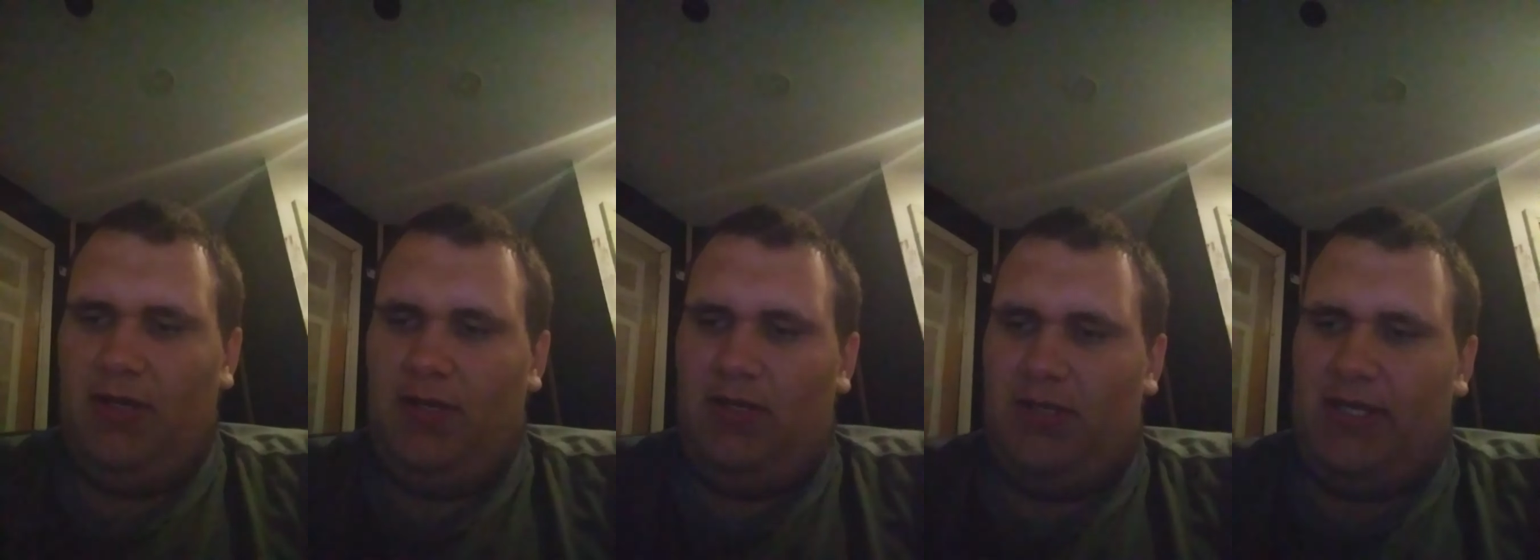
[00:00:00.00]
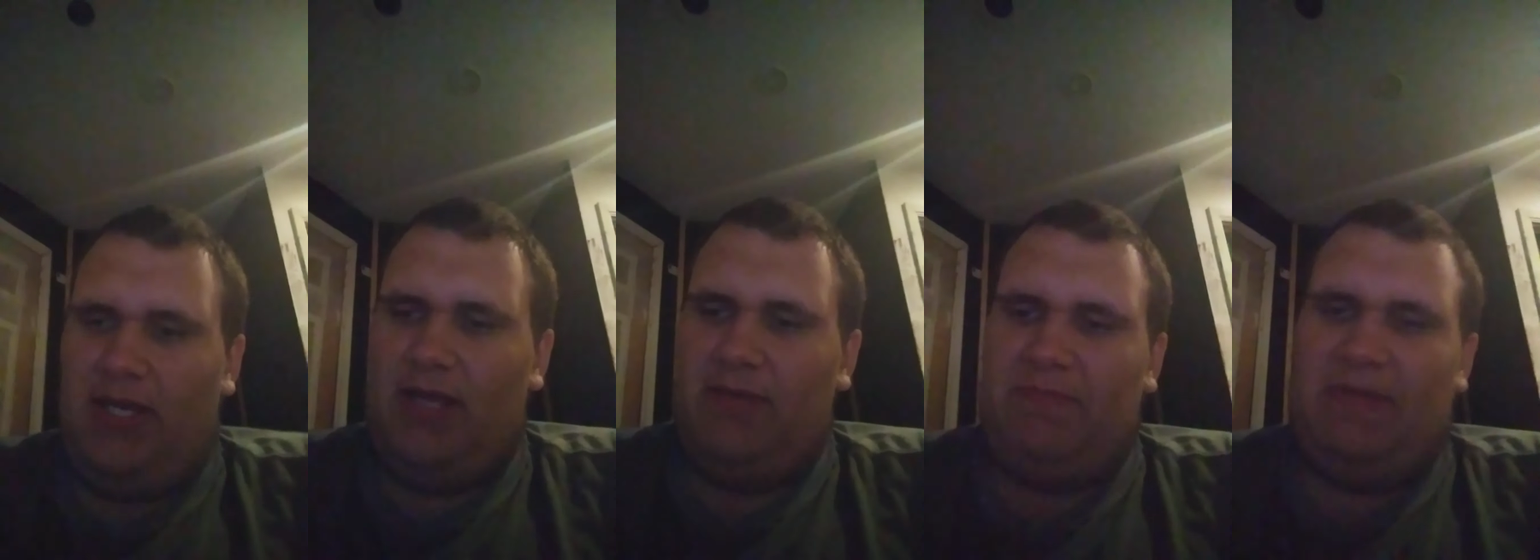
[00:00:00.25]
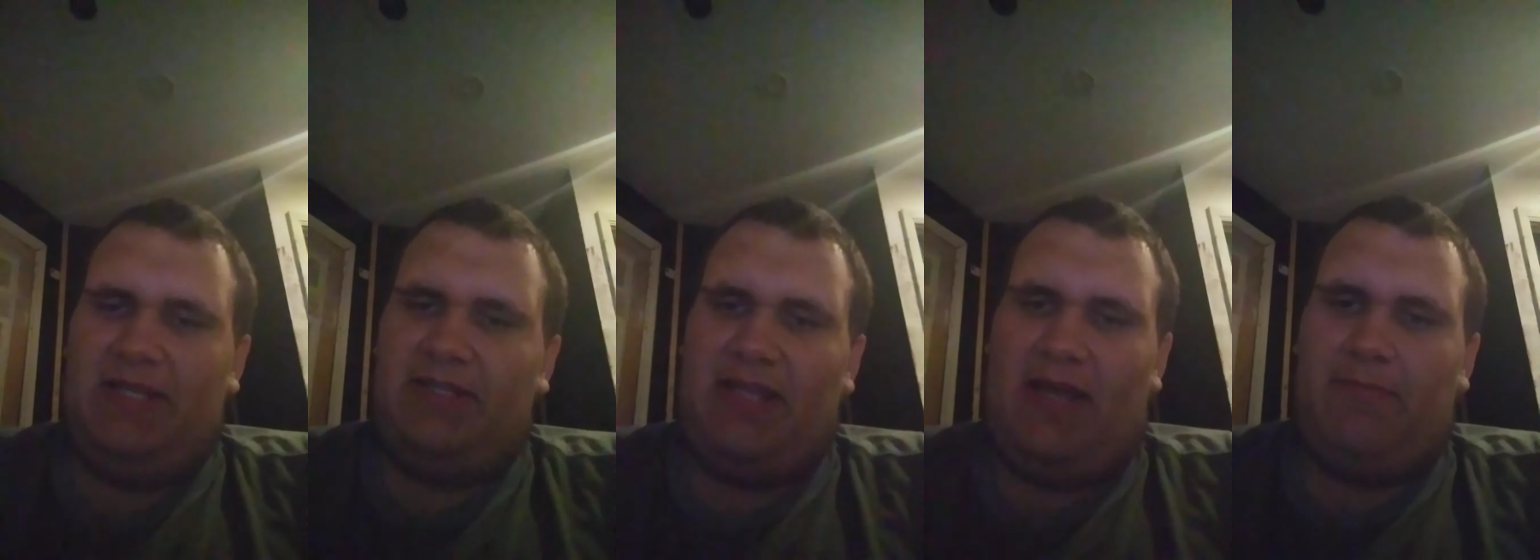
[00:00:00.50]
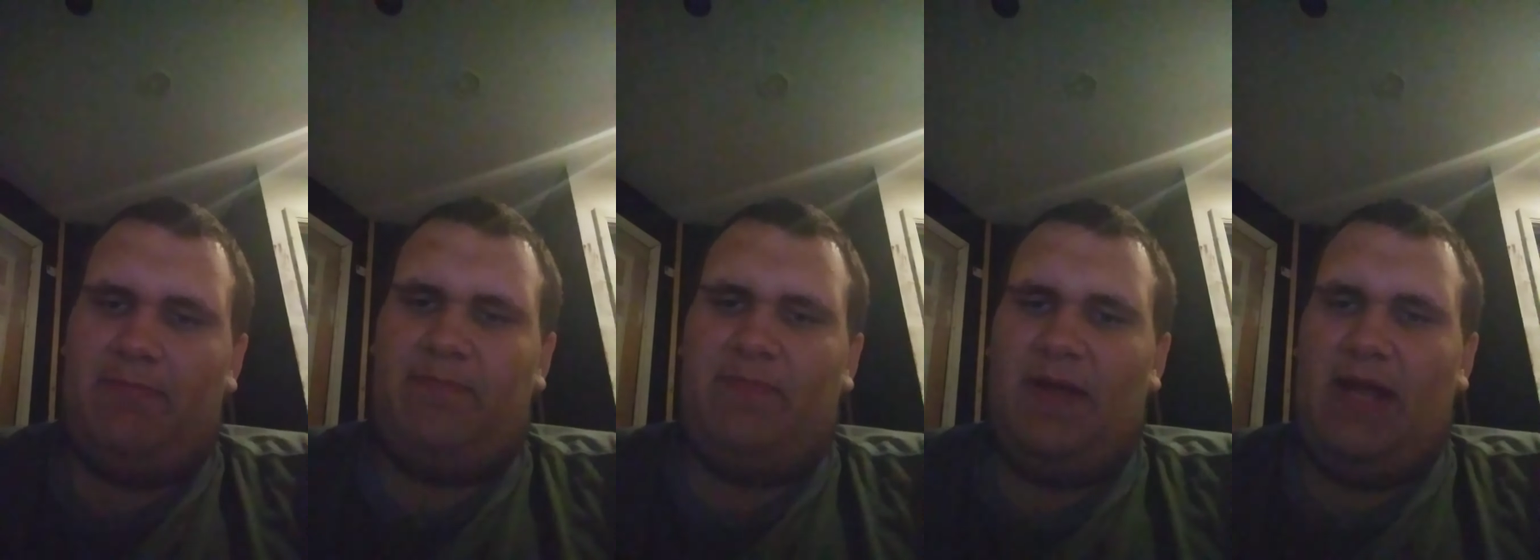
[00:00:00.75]
You can't
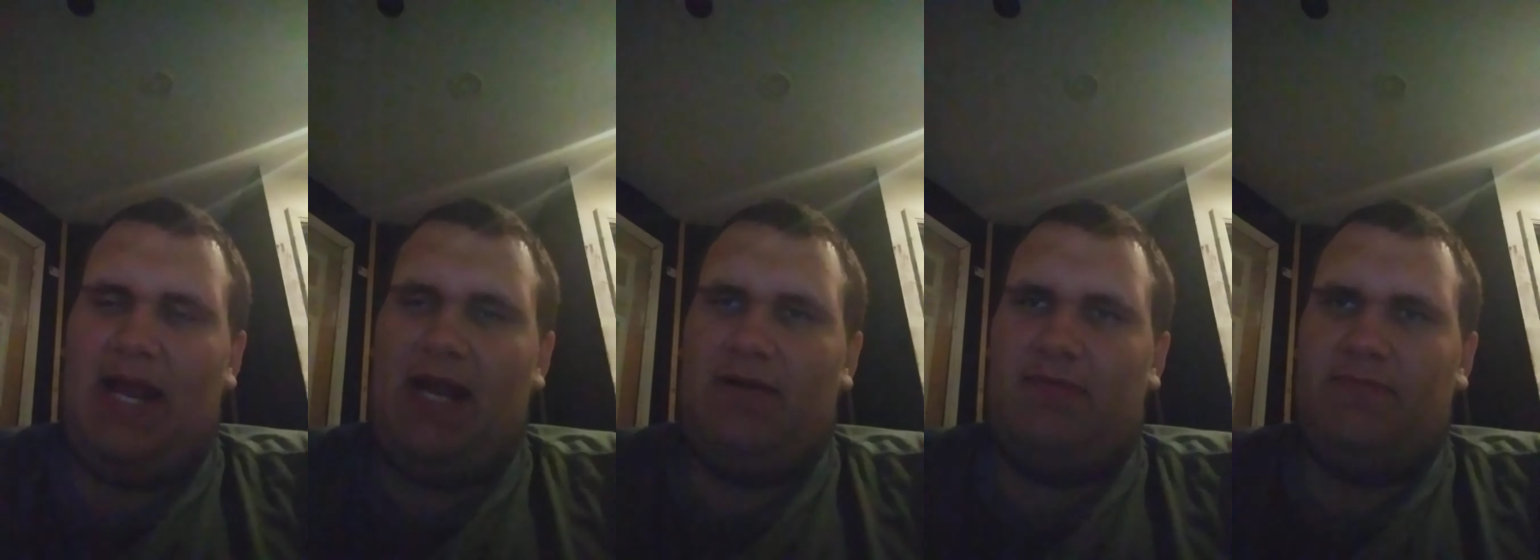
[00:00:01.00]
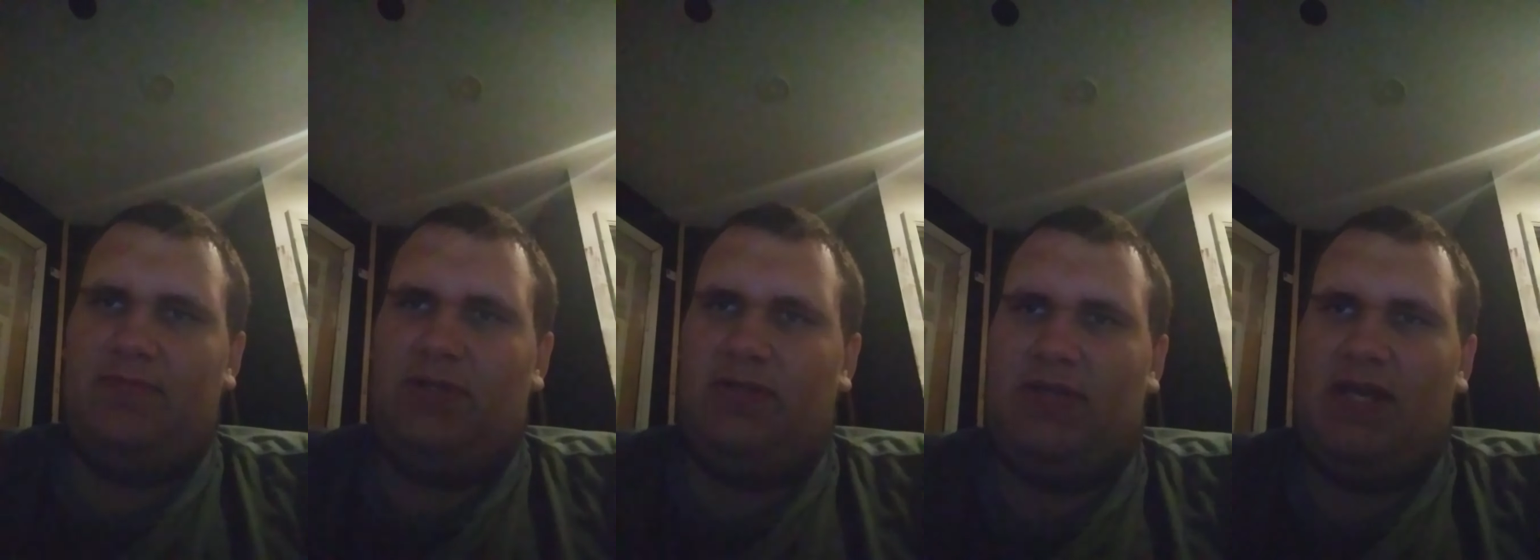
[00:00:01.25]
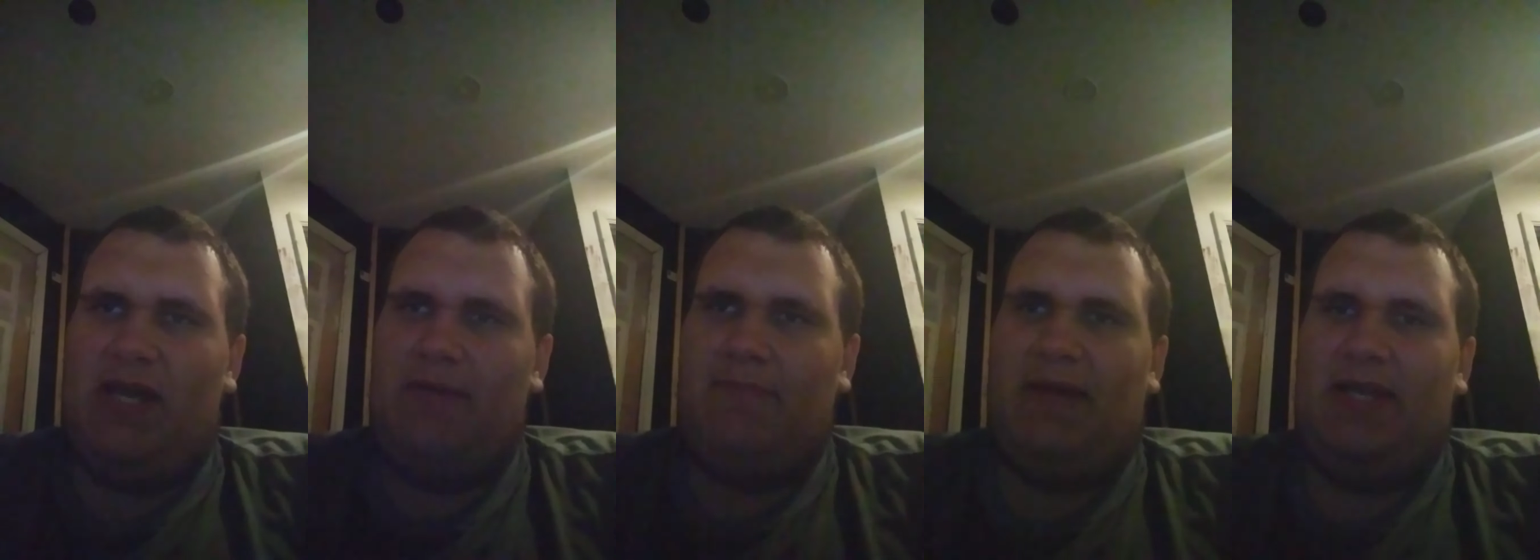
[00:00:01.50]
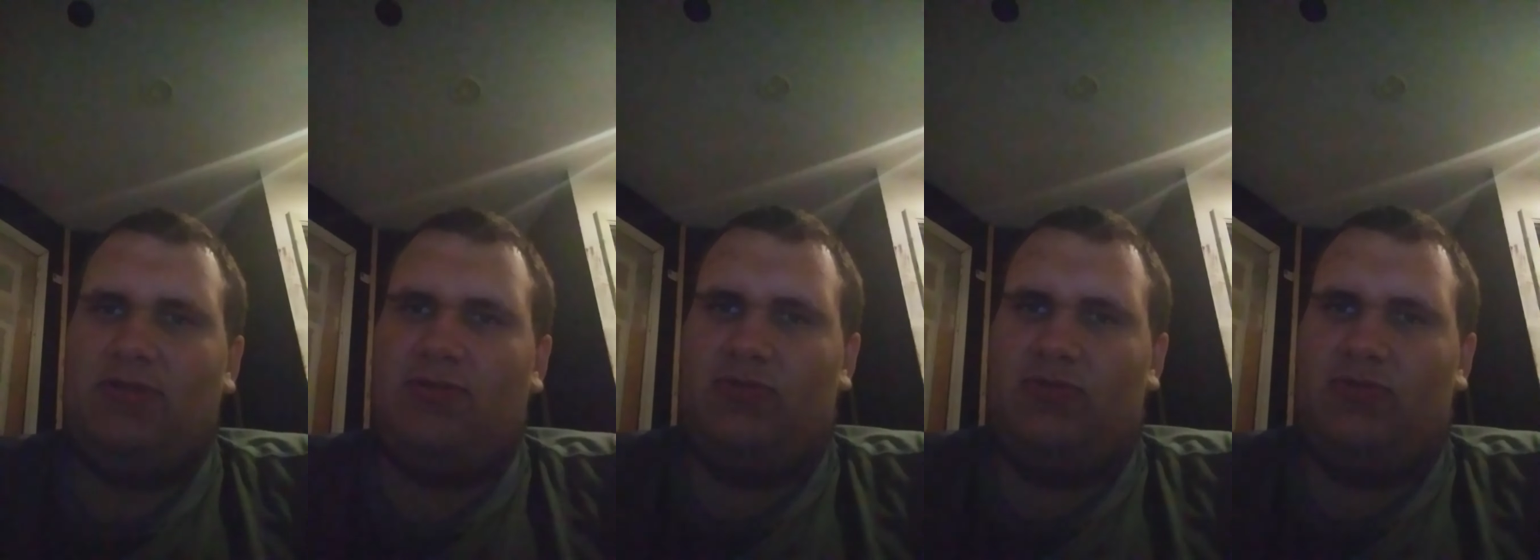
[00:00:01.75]
make